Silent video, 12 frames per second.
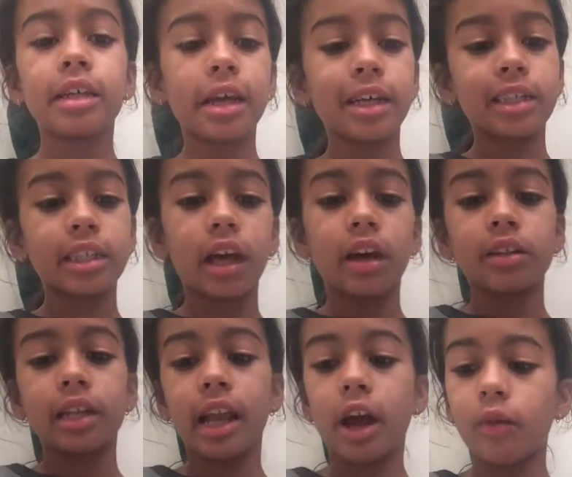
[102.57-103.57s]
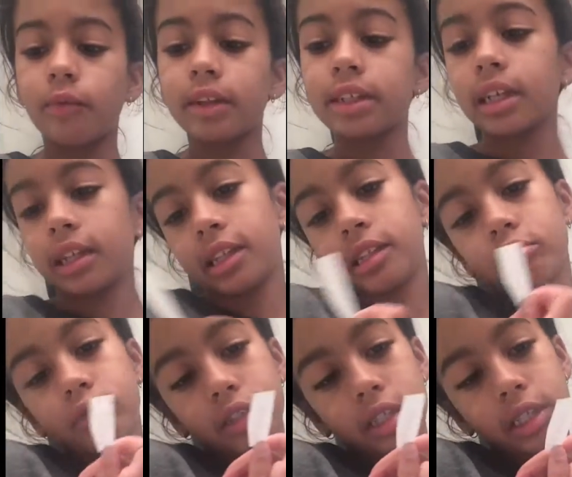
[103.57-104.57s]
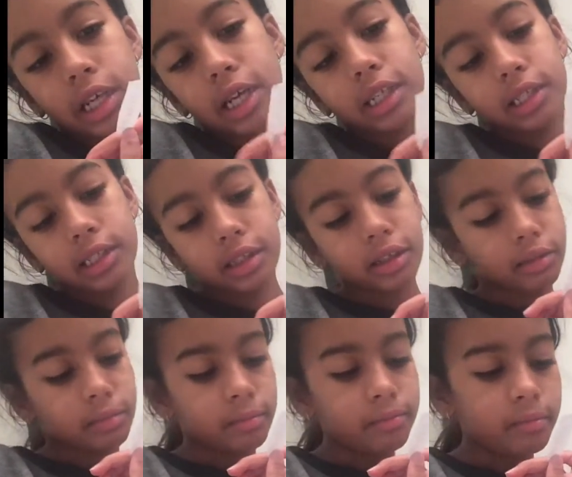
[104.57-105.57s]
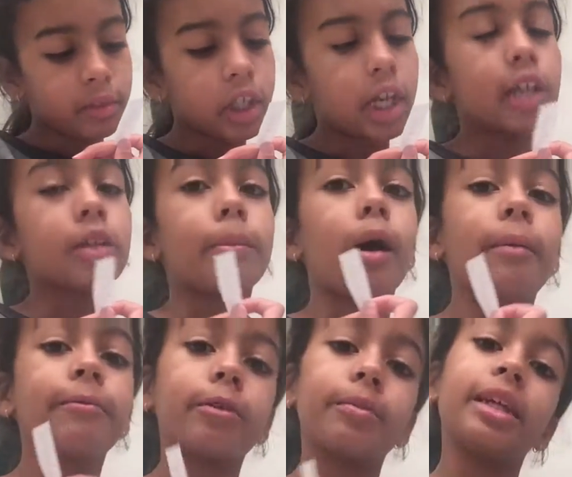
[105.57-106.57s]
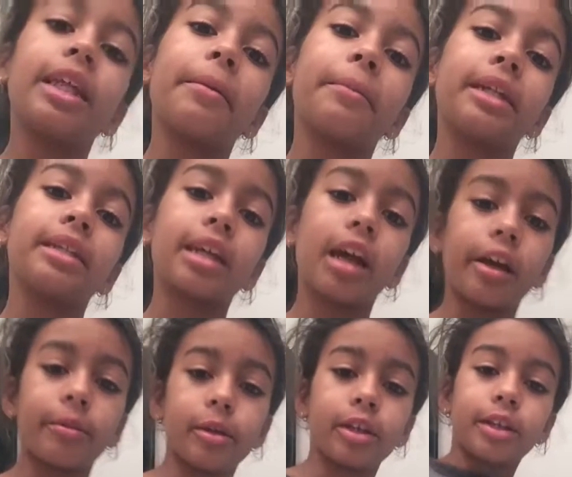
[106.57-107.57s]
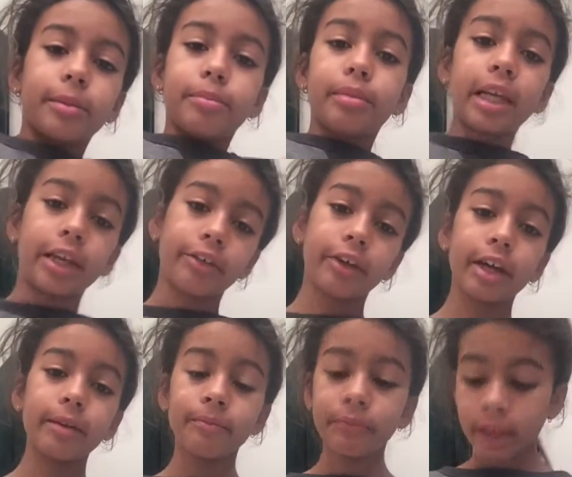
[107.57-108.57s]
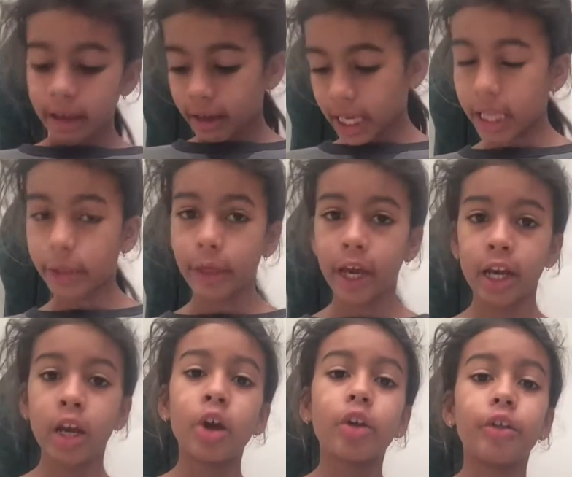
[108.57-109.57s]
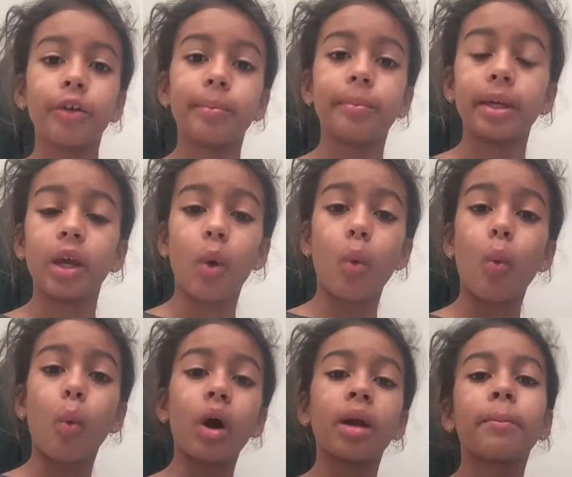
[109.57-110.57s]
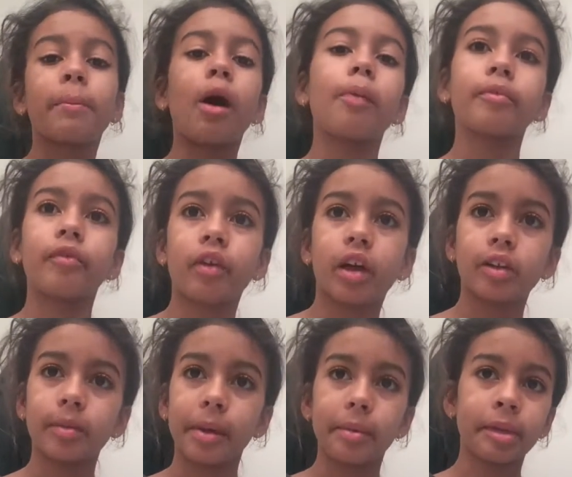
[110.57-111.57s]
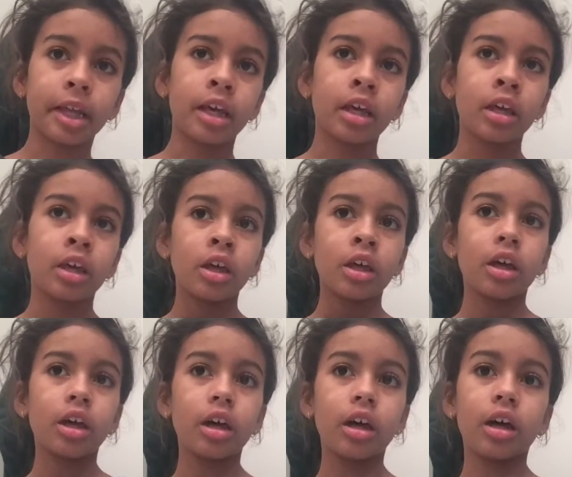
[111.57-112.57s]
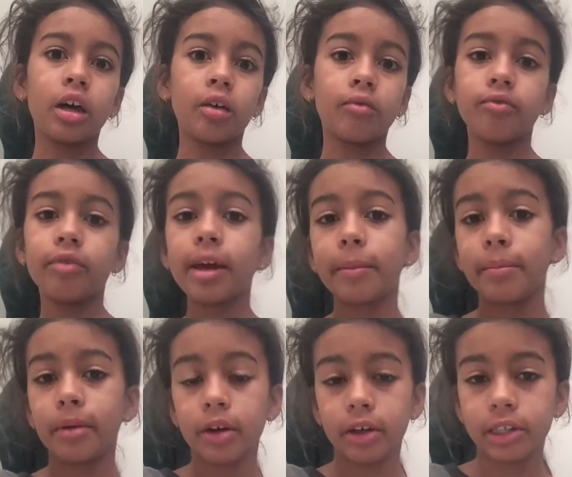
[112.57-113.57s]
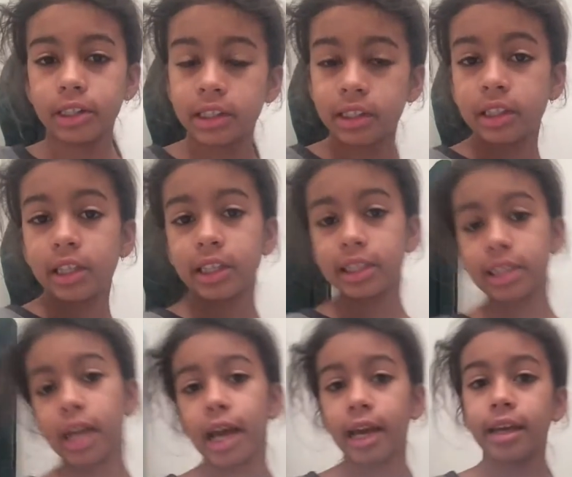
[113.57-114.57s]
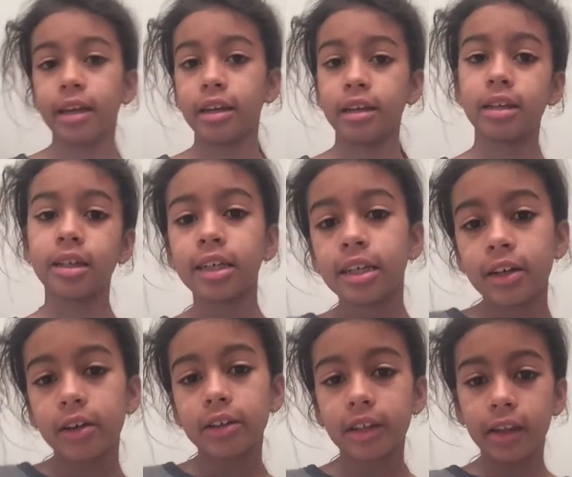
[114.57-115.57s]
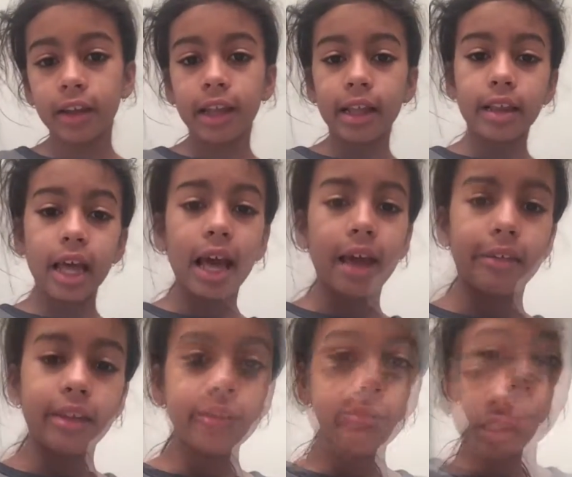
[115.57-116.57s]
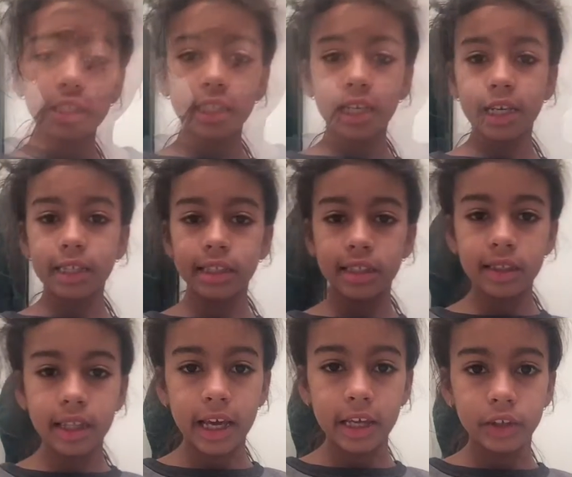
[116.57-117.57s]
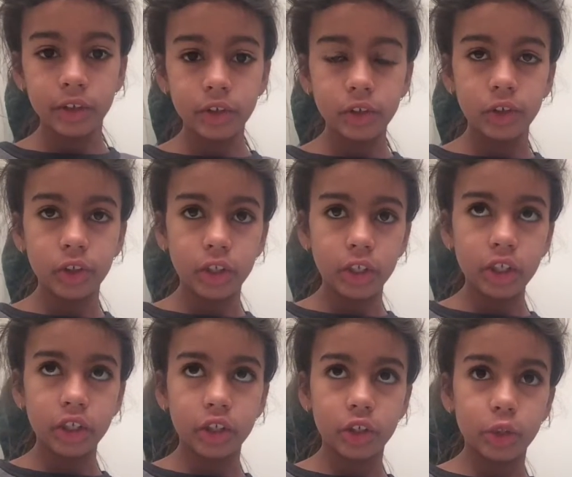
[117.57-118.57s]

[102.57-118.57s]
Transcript: hairstyles and outfits. Like this one says color pop. For me, that means like I wear plain gray. And then there would be one pop of color, maybe like red purse to the side or something like that. And this one says that you should